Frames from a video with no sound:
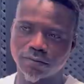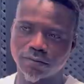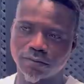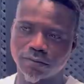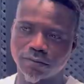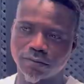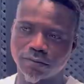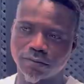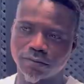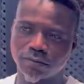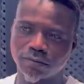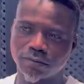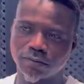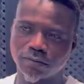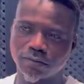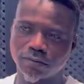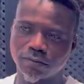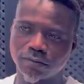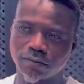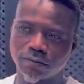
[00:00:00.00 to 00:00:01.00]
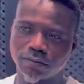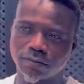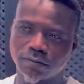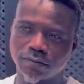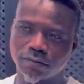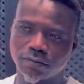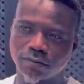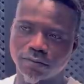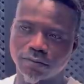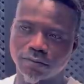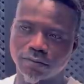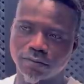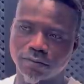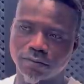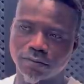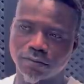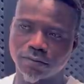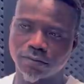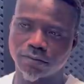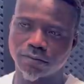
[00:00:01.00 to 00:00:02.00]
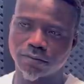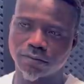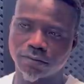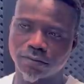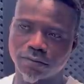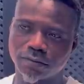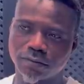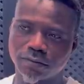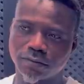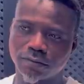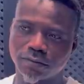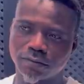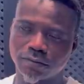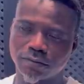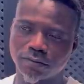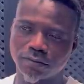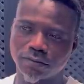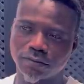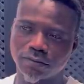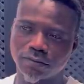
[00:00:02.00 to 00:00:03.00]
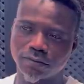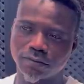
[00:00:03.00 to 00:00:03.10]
[no speech]